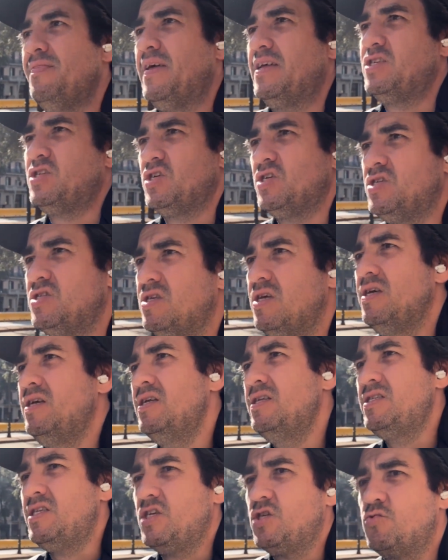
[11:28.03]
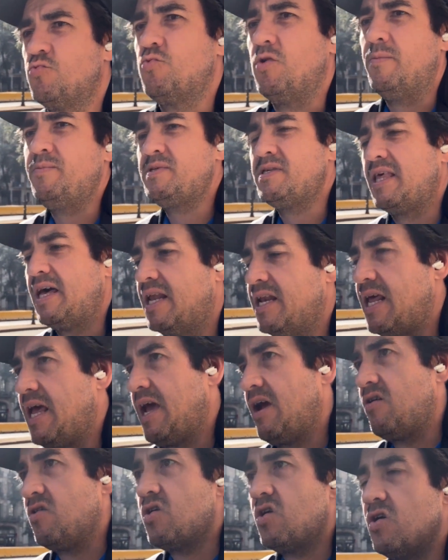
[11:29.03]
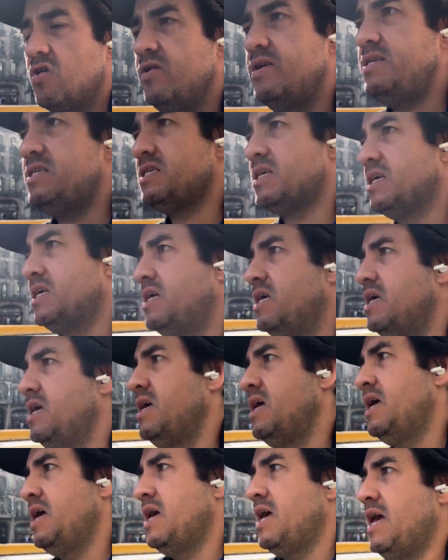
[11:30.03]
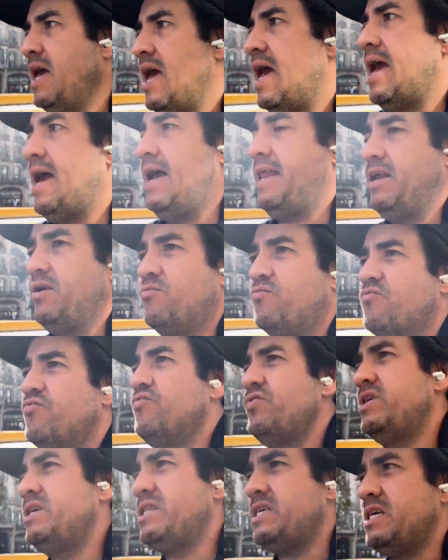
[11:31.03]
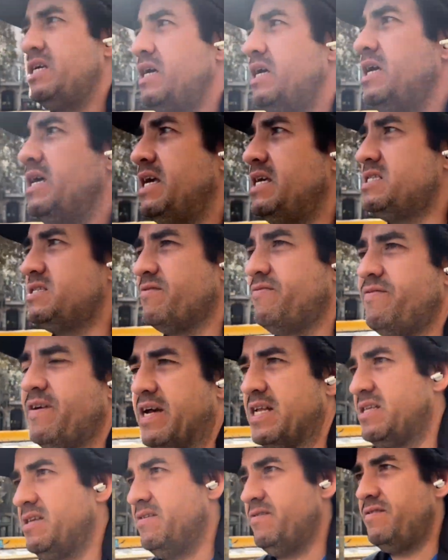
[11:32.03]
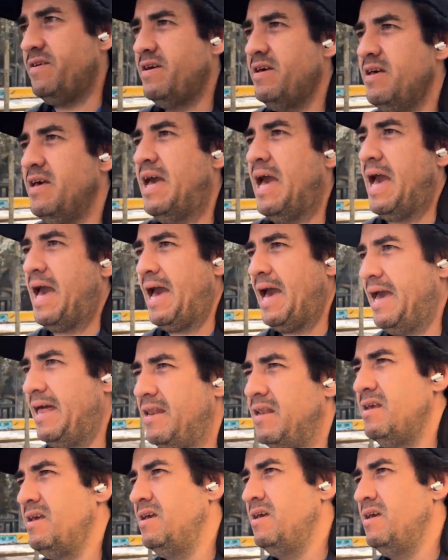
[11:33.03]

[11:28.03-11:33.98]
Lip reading: that just disrupts that air current. And it really is effective at,